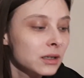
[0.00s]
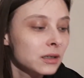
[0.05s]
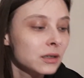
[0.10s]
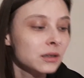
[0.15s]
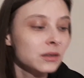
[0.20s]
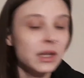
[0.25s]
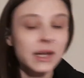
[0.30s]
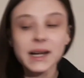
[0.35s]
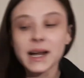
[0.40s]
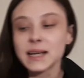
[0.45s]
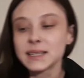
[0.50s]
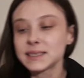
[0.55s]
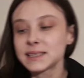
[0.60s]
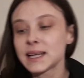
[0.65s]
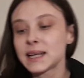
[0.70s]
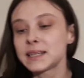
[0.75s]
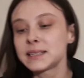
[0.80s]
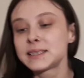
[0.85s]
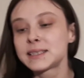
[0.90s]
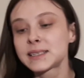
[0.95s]
like I
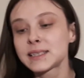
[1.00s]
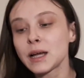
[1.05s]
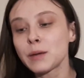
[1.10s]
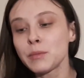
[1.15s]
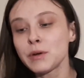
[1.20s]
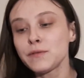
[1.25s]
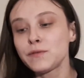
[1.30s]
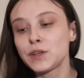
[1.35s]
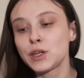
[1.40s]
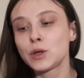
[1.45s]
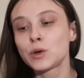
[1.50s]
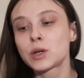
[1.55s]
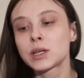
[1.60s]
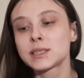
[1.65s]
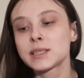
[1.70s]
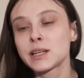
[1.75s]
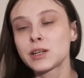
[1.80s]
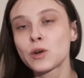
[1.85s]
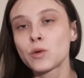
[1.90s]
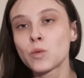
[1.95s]
said, some of you, because
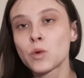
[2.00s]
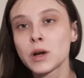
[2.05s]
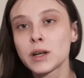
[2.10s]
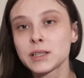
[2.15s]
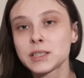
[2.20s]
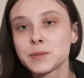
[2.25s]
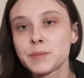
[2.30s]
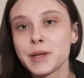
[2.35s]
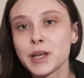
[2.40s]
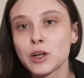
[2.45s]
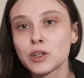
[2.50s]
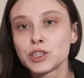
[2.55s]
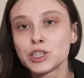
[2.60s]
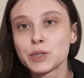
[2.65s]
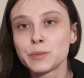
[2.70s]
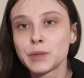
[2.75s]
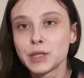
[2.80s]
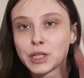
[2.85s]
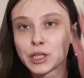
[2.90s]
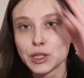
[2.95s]
I don't want it to be all
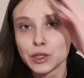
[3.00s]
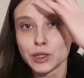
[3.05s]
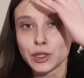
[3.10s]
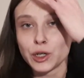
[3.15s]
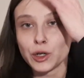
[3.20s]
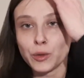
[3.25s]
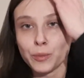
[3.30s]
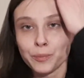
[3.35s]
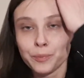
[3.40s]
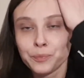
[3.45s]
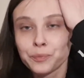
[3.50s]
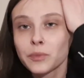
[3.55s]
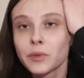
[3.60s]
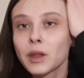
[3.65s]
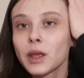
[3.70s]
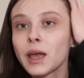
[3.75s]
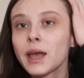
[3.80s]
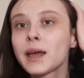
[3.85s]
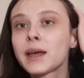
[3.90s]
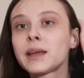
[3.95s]
doom and gloom,
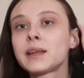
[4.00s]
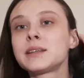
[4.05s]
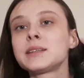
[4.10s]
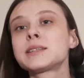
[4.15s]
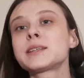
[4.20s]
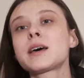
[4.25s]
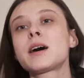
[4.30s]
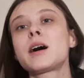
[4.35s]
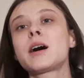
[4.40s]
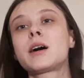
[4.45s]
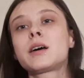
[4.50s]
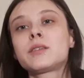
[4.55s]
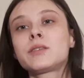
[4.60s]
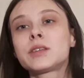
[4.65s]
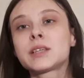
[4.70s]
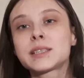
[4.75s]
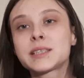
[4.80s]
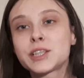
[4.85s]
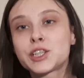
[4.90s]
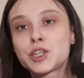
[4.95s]
and
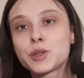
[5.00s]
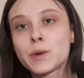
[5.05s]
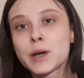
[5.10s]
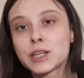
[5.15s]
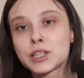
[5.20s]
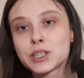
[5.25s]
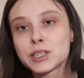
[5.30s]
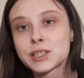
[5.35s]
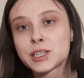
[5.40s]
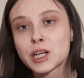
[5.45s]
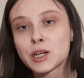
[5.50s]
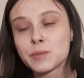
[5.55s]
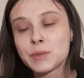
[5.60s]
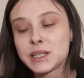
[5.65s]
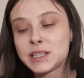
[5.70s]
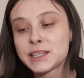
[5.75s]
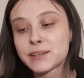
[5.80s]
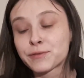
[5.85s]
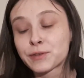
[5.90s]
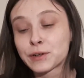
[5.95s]
the situation's going to
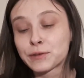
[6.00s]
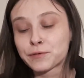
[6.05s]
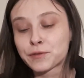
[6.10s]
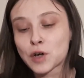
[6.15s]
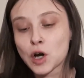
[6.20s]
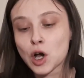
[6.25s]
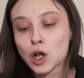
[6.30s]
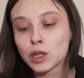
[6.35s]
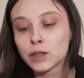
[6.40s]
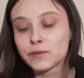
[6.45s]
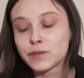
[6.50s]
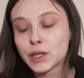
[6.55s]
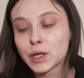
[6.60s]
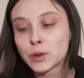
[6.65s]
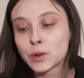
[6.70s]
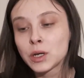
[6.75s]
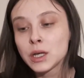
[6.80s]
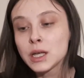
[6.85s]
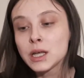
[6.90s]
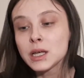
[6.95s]
be different for all of
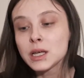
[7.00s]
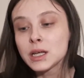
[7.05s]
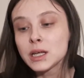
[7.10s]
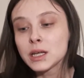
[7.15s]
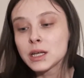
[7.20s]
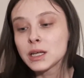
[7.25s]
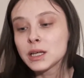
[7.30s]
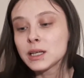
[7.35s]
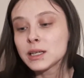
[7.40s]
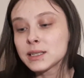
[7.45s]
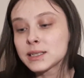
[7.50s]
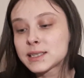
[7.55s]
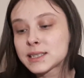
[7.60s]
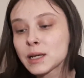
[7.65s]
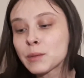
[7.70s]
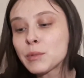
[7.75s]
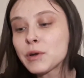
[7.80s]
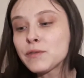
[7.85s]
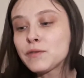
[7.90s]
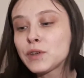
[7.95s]
you.
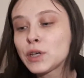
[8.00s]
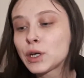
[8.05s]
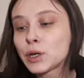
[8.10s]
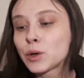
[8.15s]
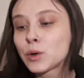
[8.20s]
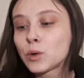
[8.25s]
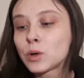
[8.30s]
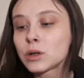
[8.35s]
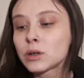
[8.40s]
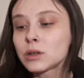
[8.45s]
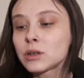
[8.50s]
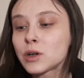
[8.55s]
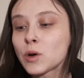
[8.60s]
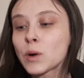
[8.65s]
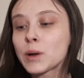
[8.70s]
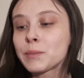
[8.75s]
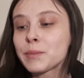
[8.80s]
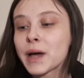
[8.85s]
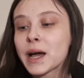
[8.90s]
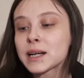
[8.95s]
Some of you,
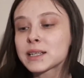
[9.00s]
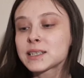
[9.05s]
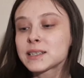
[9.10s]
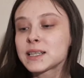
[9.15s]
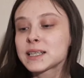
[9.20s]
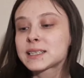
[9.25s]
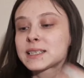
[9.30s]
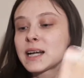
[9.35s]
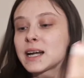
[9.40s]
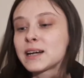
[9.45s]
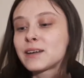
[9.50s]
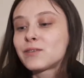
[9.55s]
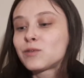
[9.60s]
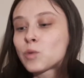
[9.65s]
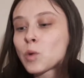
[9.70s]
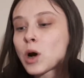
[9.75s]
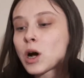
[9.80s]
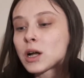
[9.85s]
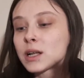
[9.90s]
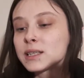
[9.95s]
going back to this Knight of
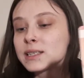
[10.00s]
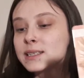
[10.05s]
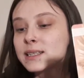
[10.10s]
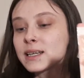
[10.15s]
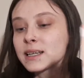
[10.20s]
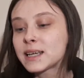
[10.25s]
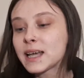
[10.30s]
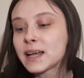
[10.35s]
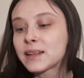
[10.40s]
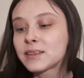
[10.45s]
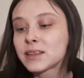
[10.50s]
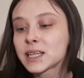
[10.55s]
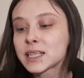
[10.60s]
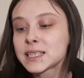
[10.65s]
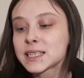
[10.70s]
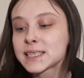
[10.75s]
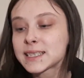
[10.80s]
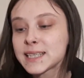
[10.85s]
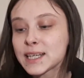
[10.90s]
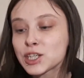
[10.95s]
Wands, again, the
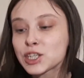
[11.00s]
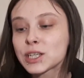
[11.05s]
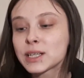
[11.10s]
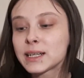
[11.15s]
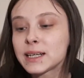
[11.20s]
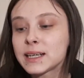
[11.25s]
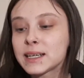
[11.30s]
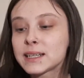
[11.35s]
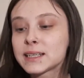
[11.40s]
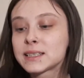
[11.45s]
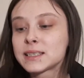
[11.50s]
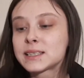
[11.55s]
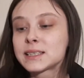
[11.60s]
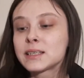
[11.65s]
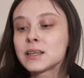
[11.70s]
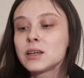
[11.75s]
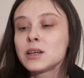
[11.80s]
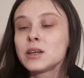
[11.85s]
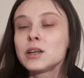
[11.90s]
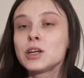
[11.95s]
decision is,
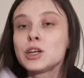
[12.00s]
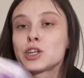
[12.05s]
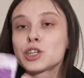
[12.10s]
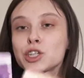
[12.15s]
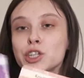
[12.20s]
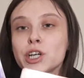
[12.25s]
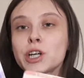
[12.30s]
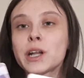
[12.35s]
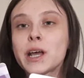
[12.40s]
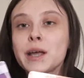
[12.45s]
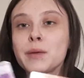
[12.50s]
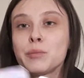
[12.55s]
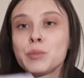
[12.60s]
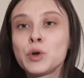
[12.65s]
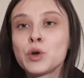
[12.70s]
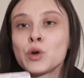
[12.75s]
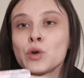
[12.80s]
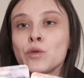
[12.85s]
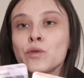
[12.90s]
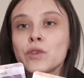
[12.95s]
should I
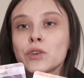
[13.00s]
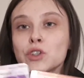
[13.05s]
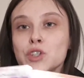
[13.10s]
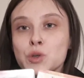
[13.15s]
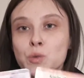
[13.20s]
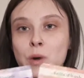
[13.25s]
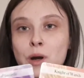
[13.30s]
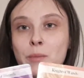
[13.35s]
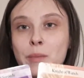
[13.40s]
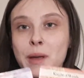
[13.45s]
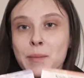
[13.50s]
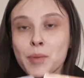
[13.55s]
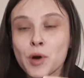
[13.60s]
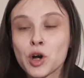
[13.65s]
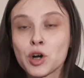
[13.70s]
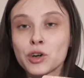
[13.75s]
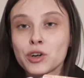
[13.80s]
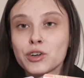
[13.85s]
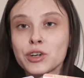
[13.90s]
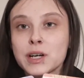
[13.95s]
move to where my
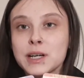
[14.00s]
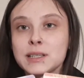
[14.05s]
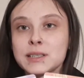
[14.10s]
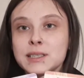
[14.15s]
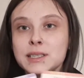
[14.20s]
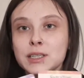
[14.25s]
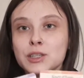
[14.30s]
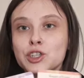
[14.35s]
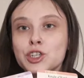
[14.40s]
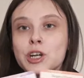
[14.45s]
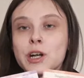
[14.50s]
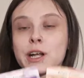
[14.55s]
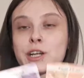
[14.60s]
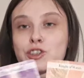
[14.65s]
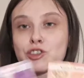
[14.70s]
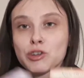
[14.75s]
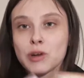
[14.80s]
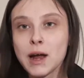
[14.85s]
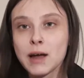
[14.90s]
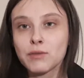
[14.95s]
partner is? Should I
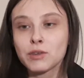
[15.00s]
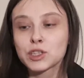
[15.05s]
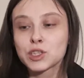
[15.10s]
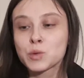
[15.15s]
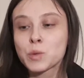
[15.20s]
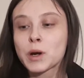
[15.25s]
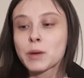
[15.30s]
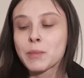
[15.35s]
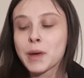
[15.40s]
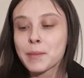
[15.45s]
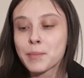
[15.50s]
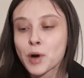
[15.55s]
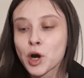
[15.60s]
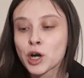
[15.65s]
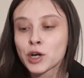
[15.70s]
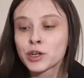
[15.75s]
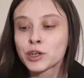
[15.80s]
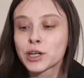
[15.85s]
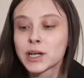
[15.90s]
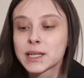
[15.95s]
travel to where my
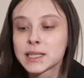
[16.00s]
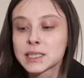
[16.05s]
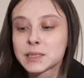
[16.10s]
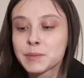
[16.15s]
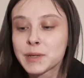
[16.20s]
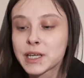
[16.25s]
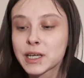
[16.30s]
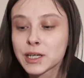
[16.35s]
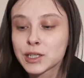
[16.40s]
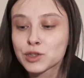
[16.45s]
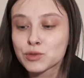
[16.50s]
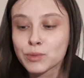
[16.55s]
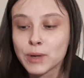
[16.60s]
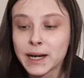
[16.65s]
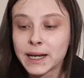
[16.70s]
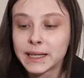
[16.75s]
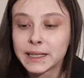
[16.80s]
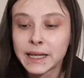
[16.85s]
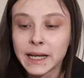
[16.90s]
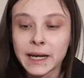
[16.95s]
partner is? Because
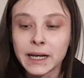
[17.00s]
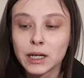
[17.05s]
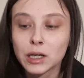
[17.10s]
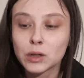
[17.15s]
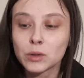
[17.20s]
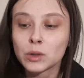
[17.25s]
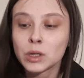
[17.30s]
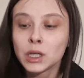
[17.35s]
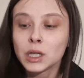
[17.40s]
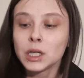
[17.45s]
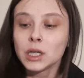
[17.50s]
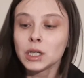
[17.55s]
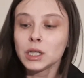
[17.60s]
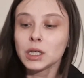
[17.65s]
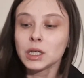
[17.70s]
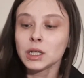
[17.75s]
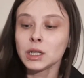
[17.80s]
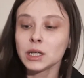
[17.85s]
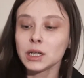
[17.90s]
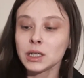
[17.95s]
right now,
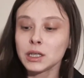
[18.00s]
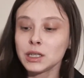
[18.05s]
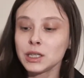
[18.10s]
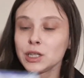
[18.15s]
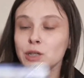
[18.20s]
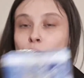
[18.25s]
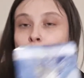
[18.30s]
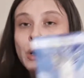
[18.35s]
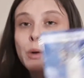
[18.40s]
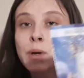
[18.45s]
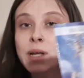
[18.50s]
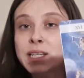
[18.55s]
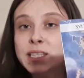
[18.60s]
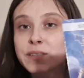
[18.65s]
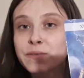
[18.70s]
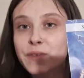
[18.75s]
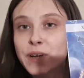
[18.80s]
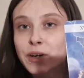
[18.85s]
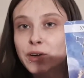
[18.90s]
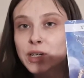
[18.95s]
you know, it's
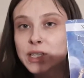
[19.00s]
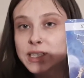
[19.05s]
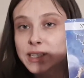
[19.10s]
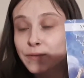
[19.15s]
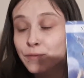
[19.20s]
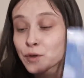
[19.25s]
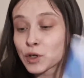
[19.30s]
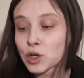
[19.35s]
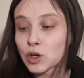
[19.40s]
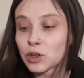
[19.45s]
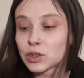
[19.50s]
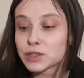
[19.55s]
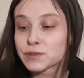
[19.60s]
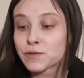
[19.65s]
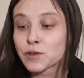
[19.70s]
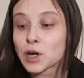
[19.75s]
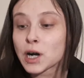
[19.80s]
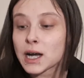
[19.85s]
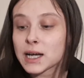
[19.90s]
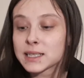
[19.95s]
very difficult
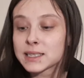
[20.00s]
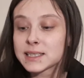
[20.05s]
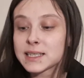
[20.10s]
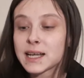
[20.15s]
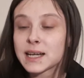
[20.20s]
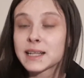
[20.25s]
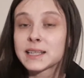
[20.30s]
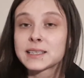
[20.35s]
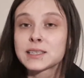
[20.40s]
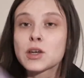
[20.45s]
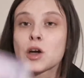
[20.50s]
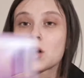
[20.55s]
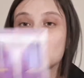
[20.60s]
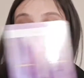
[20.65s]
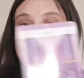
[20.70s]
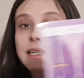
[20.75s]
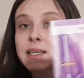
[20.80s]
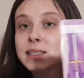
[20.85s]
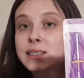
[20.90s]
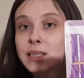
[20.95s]
for us, and it's
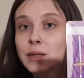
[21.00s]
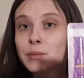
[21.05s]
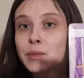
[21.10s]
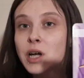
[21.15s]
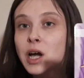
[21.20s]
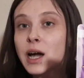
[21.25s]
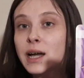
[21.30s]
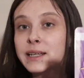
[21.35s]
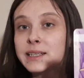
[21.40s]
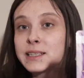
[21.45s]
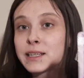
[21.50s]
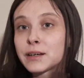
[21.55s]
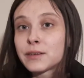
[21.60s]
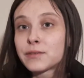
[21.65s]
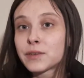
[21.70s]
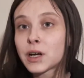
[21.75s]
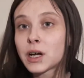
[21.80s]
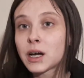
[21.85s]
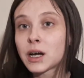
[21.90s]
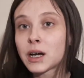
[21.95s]
causing some kind of,
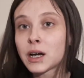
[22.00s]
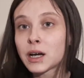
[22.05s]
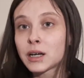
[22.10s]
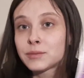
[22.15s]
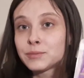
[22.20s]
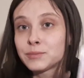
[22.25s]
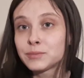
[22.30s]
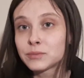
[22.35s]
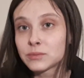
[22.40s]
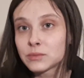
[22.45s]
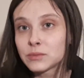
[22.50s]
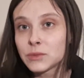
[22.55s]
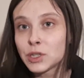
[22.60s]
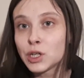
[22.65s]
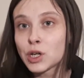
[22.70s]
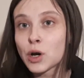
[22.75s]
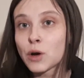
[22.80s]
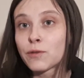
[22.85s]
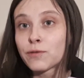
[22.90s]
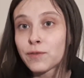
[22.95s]
you
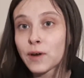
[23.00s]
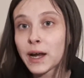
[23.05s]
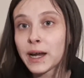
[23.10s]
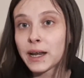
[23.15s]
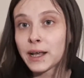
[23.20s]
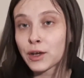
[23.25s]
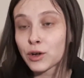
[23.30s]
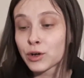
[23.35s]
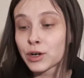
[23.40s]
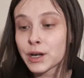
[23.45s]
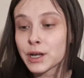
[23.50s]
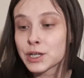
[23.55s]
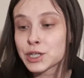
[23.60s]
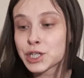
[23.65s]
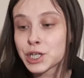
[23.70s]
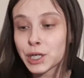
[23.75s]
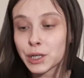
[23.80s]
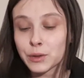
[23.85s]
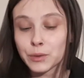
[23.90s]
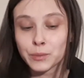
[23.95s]
know, fighting or
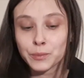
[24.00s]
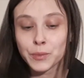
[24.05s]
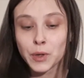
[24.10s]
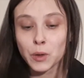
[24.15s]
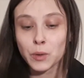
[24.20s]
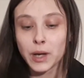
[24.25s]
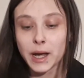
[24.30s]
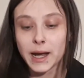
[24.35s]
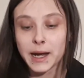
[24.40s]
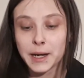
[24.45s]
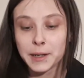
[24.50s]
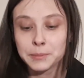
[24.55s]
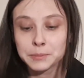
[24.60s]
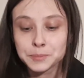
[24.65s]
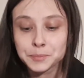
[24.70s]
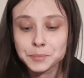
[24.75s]
issue, okay?